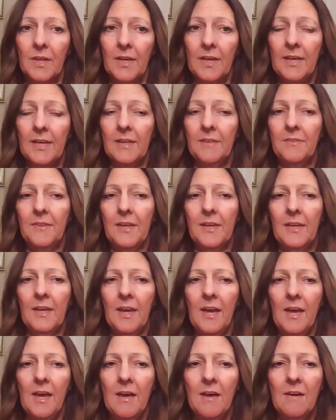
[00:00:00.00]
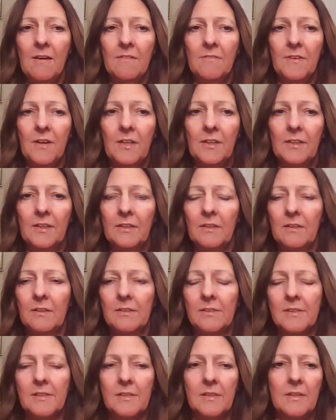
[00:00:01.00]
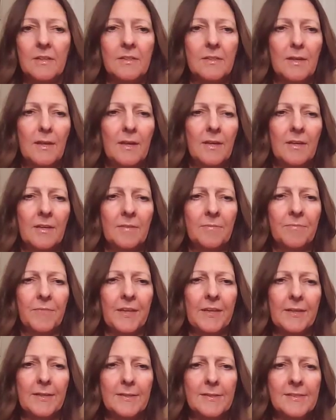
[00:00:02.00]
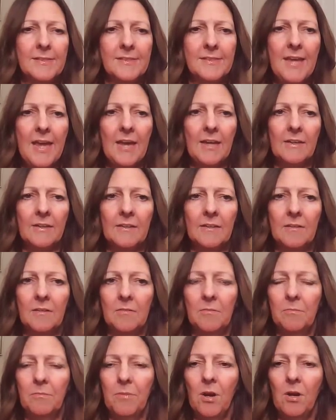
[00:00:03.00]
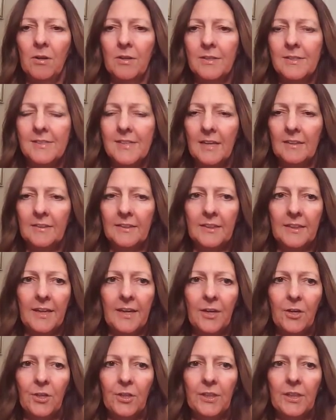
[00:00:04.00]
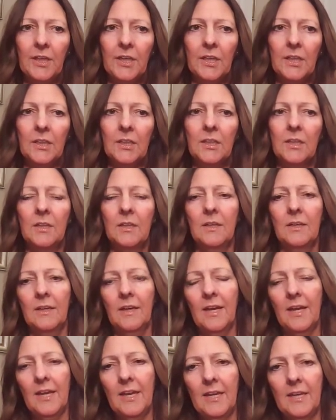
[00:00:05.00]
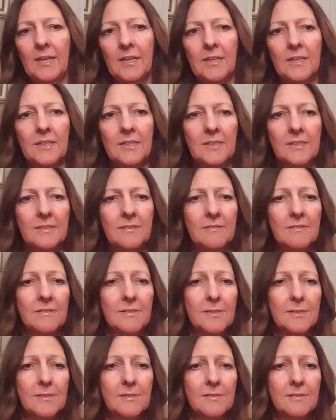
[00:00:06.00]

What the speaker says: And they have a little, like a snack bar and deli area. And